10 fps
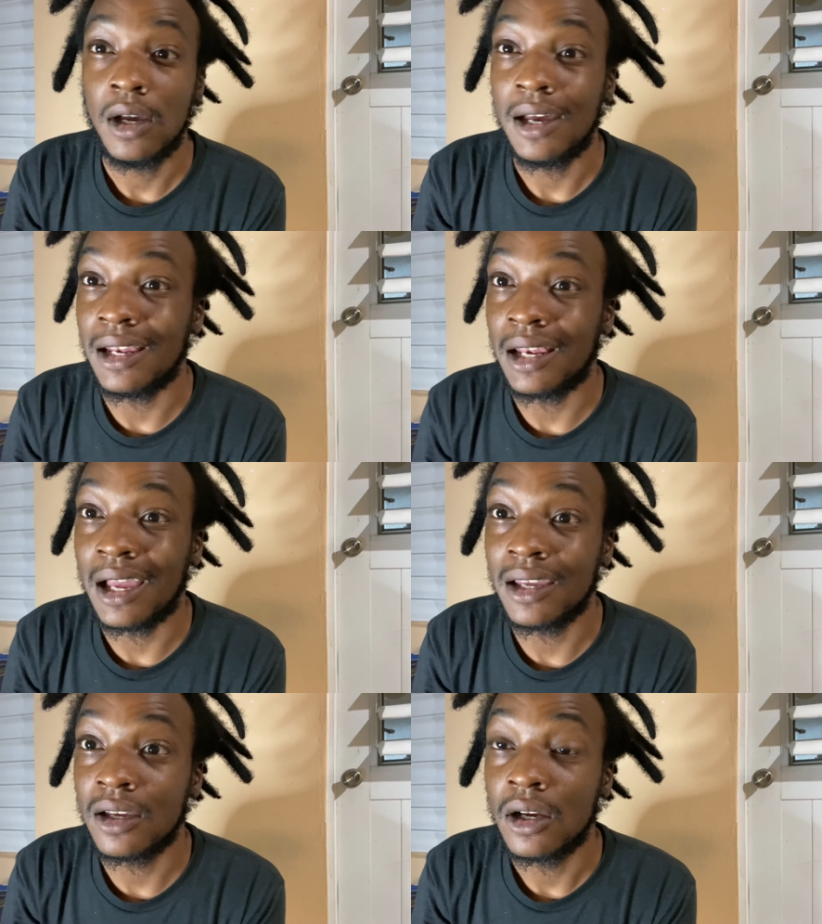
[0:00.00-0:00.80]
a
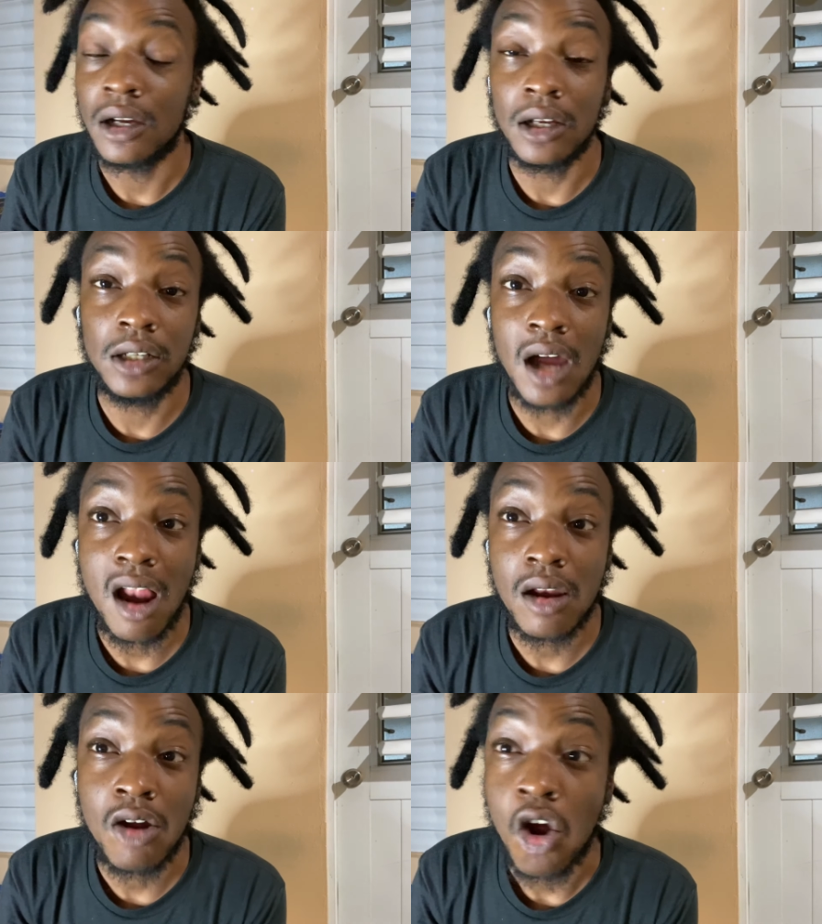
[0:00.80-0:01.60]
like, a
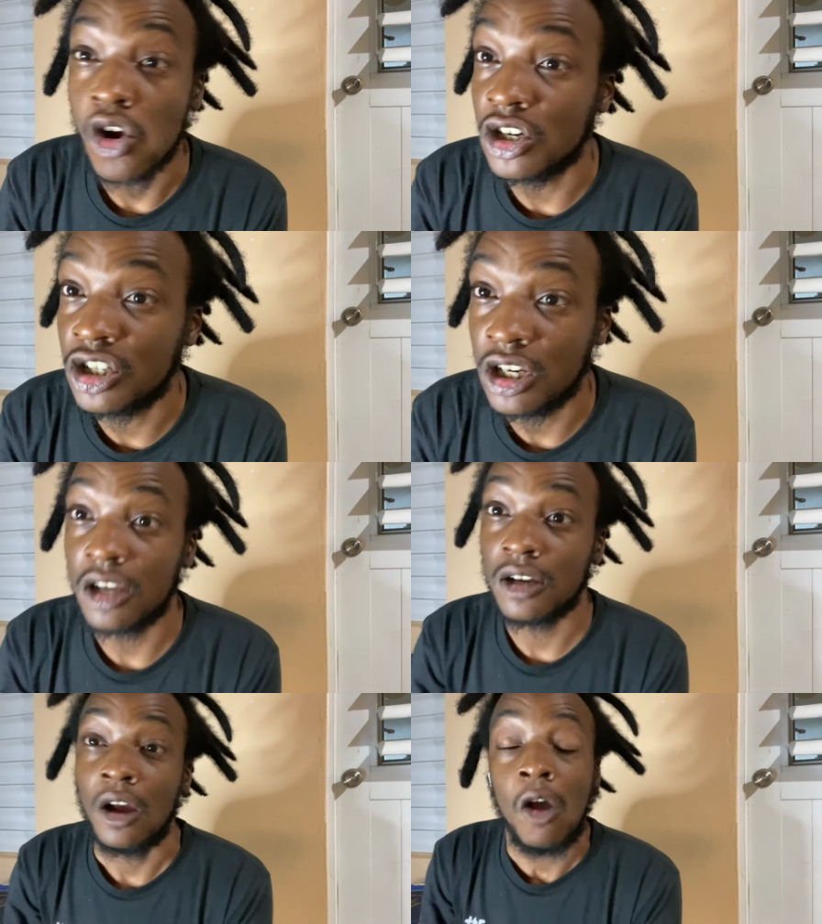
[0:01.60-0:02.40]
dollar, a
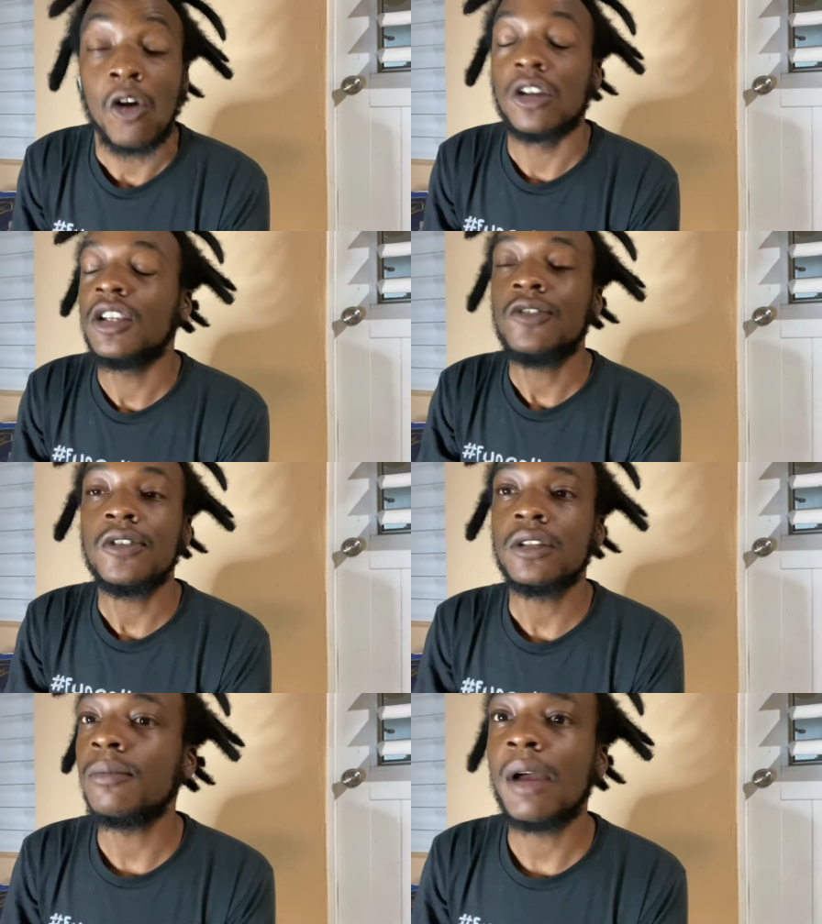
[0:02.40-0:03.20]
share, or just
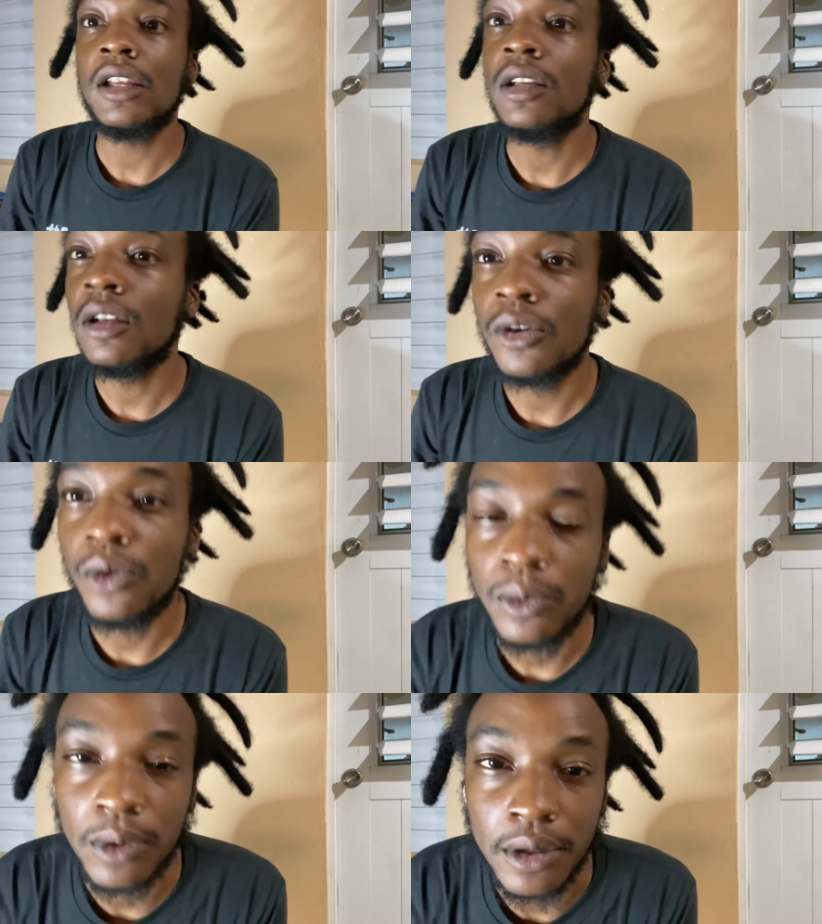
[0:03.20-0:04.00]
for somebody to
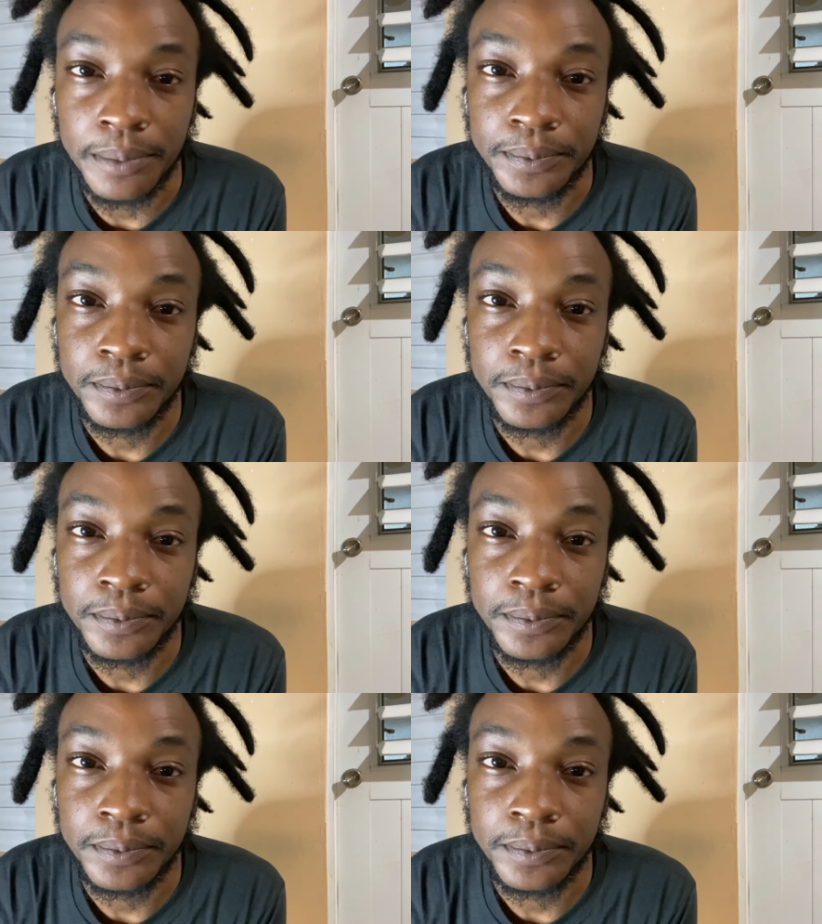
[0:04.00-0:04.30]
agree with them.